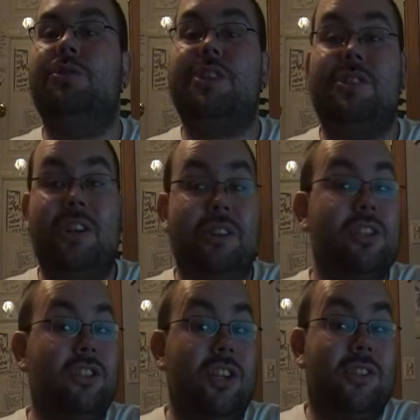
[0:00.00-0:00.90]
doing this nearly
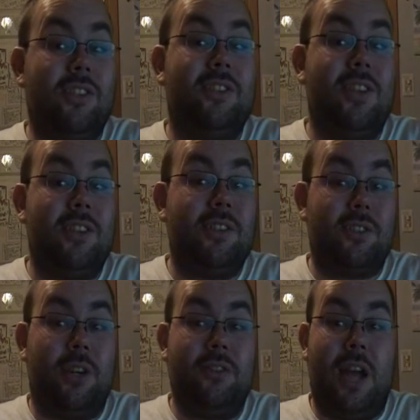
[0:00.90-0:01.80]
the justice that it
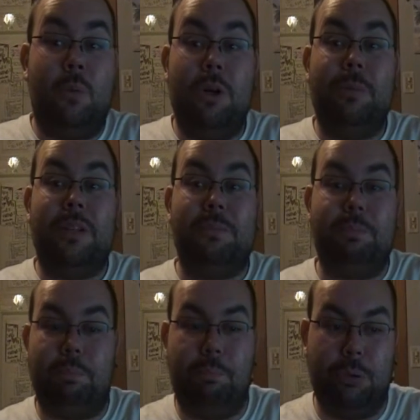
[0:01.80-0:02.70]
deserves. I will be
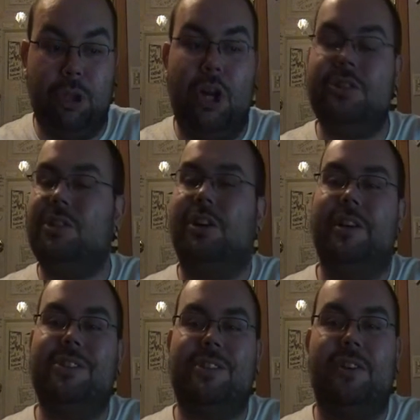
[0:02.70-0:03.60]
blunt and
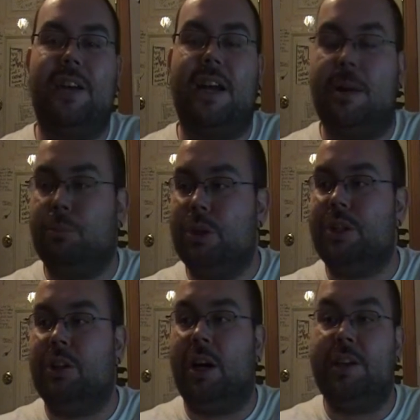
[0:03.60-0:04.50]
honest on that. I'm
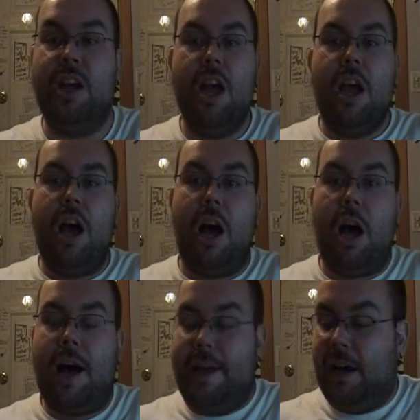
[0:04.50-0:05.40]
really not.
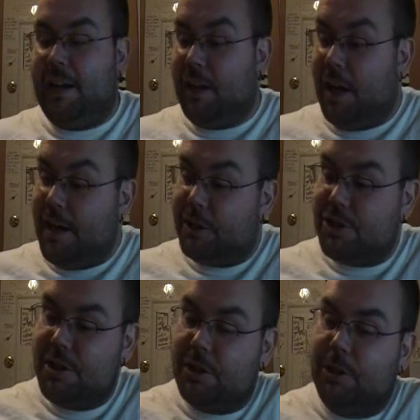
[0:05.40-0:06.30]
I
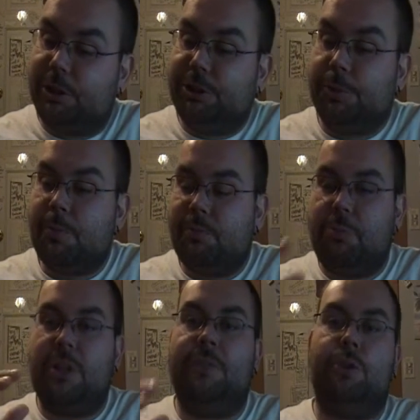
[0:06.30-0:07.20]
actually encourage you,
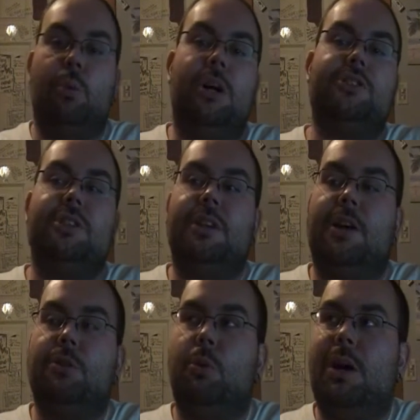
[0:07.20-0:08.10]
if you're watching, I
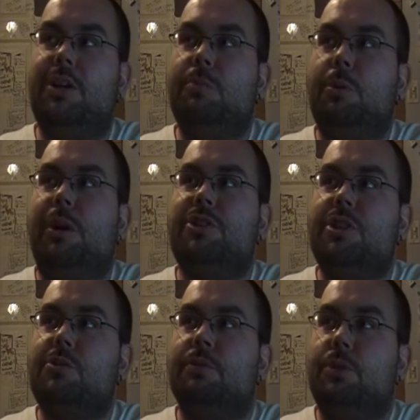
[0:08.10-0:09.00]
don't know why you'd be
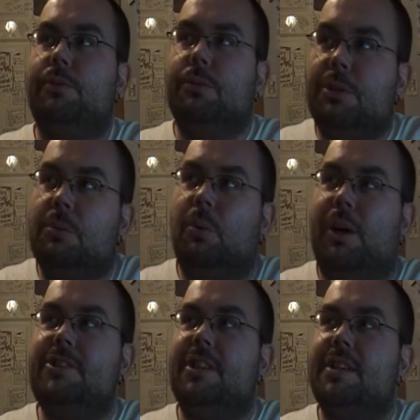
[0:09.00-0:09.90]
watching this review if you didn't
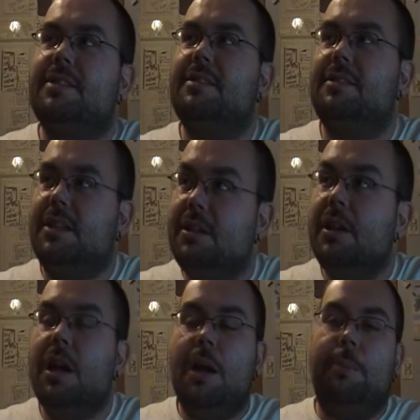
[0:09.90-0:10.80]
watch NXT,
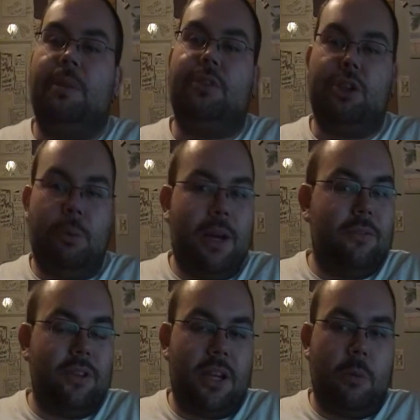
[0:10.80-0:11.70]
but if you don't
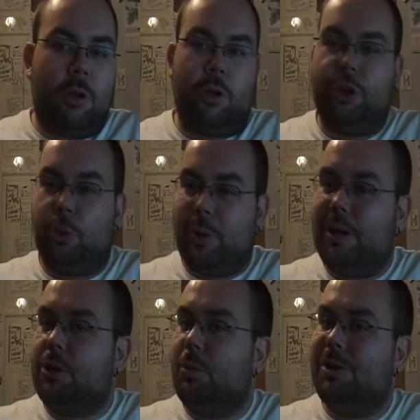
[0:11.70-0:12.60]
have the network or you're
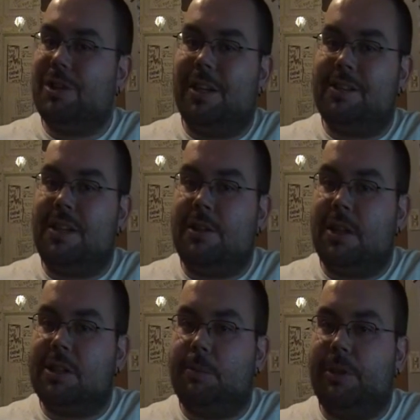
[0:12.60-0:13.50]
waiting to watch NXT in the
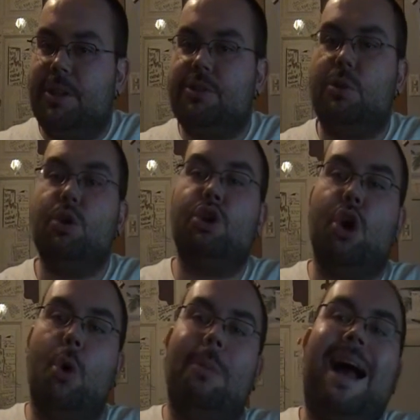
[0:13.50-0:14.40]
next couple of days,
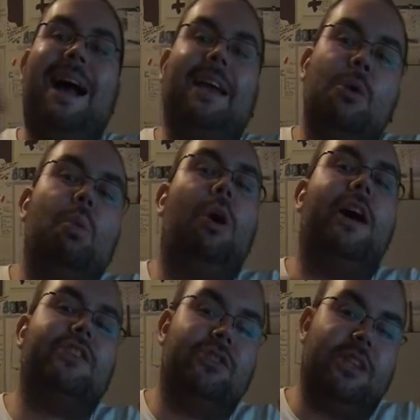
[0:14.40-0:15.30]
go back and
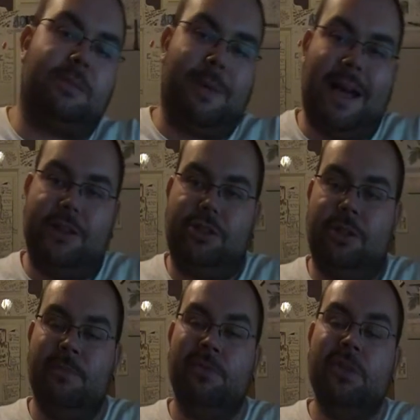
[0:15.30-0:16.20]
watch this
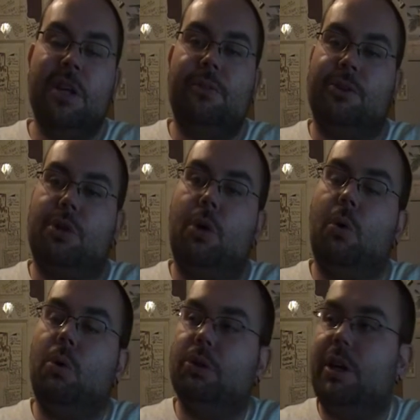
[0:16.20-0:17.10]
match. There's a
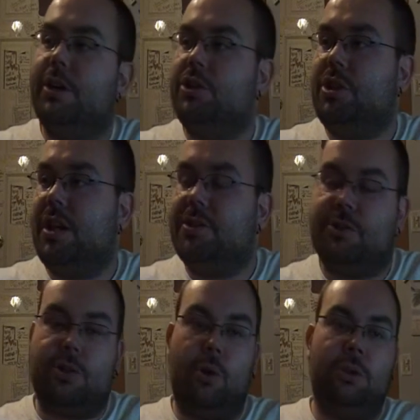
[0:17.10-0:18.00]
whole lot of chance.
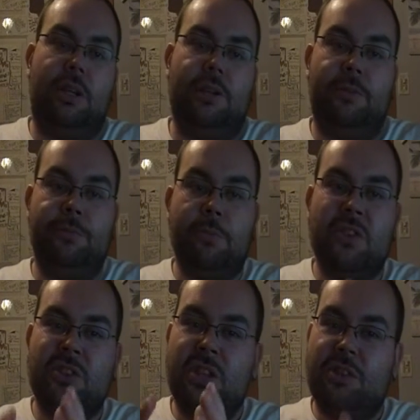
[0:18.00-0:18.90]
There's a whole lot of
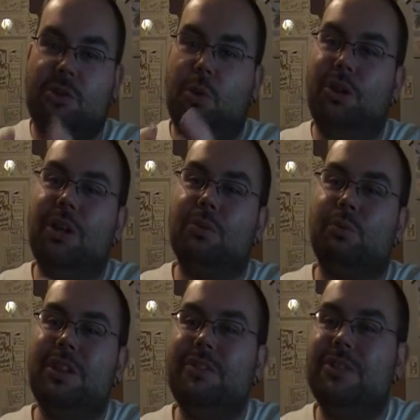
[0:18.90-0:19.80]

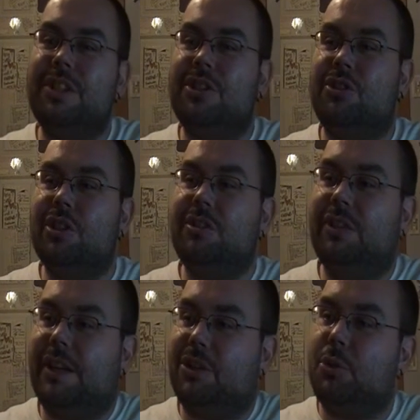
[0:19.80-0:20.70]
really, really good,
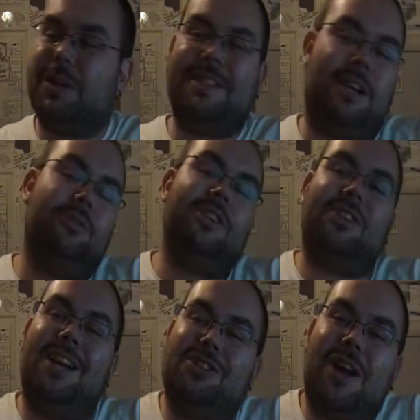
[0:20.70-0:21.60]
like, you can tell these
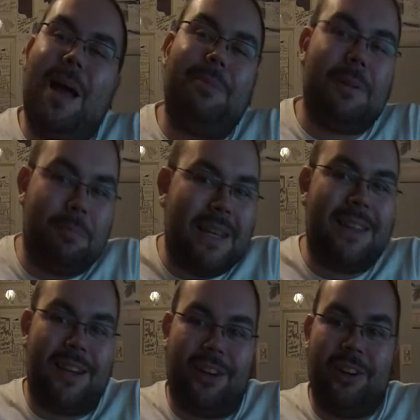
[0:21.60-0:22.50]
guys are happy to be
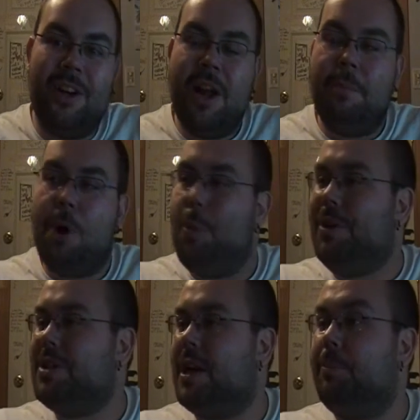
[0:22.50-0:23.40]
there
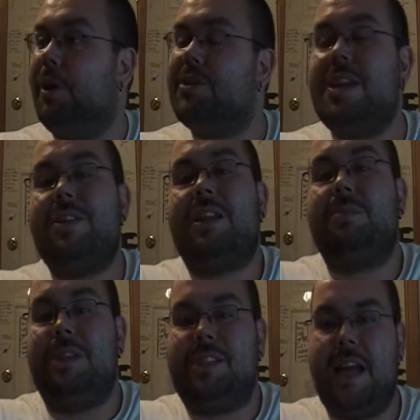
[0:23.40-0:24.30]
moments, and I'm not saying that
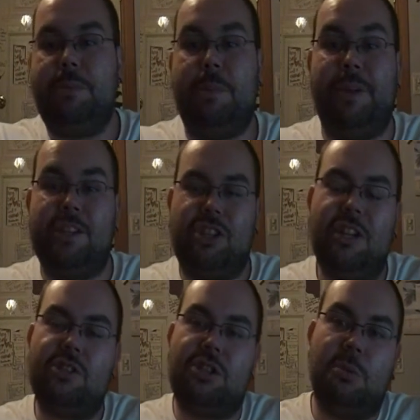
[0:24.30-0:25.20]
to be sappy, but it
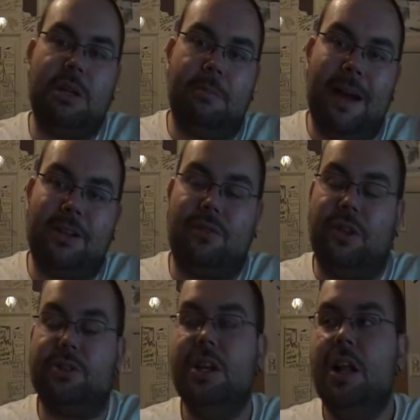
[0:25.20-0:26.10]
changes the way the match
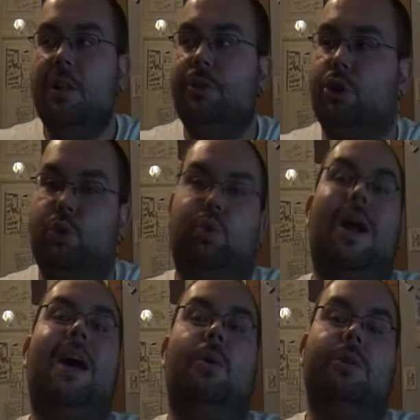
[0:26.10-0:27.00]
feels. The
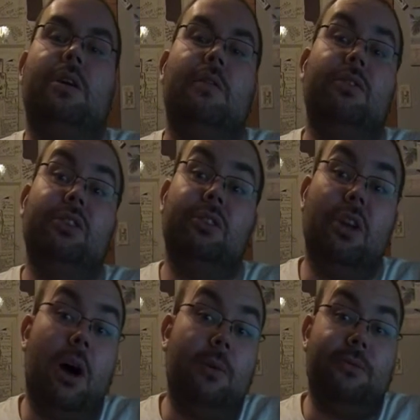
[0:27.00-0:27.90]
crowd
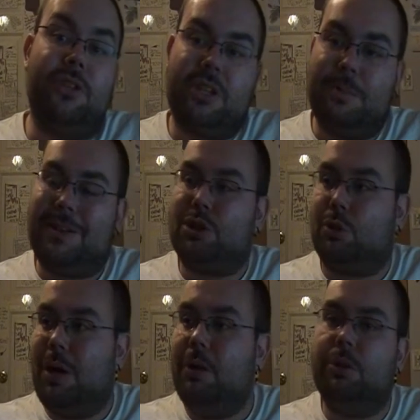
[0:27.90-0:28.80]
loved this match. The
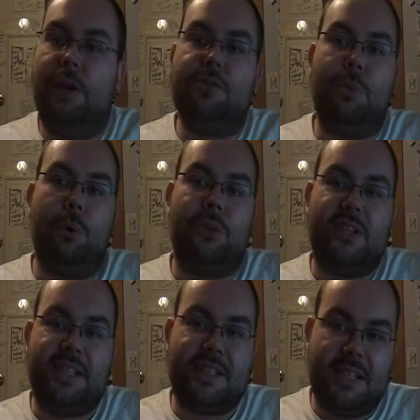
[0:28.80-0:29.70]
crowd loves both of
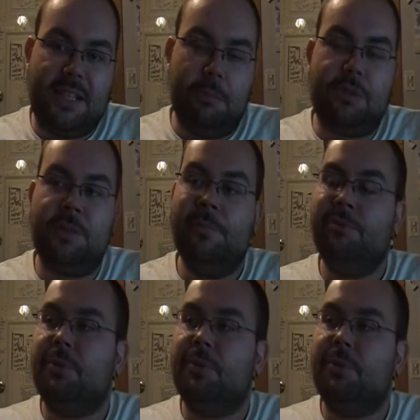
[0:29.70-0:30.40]
these teams.